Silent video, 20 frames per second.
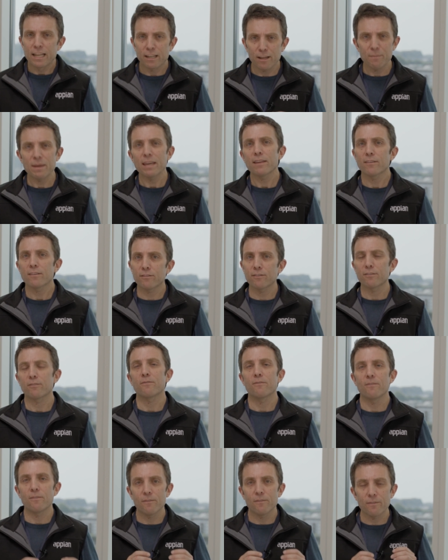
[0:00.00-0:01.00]
To me, this is
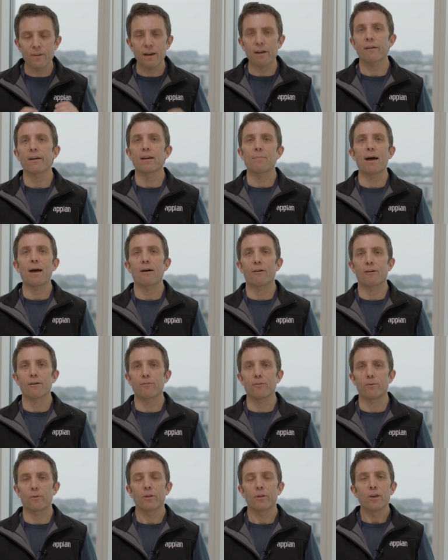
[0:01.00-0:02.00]
very
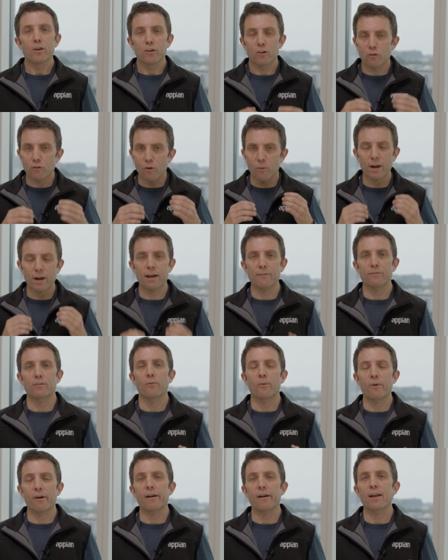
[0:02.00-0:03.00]
powerful. You don't have
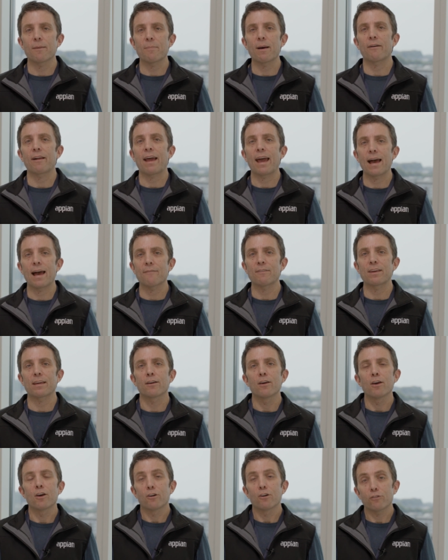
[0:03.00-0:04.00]
to worry about
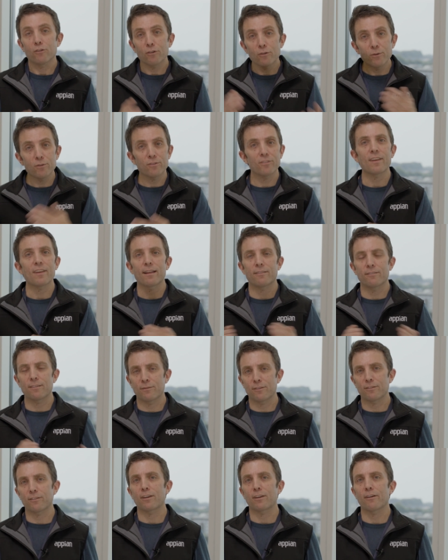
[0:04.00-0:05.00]
having two sets
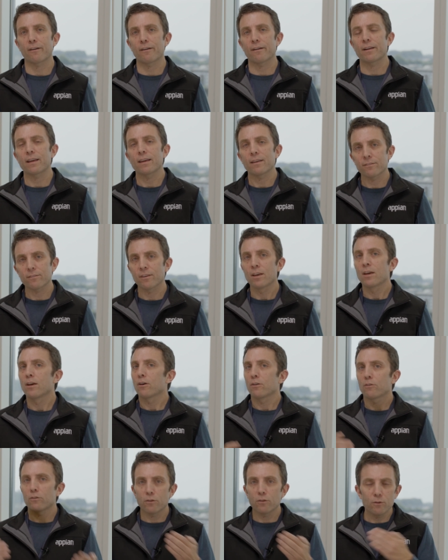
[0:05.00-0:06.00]
of securities,
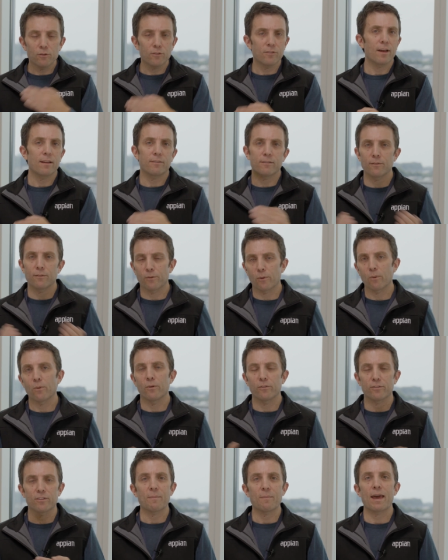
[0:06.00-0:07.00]
two sets of
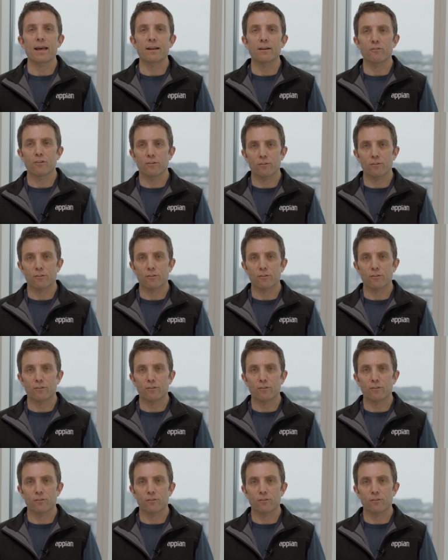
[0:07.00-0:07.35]
roles to manage.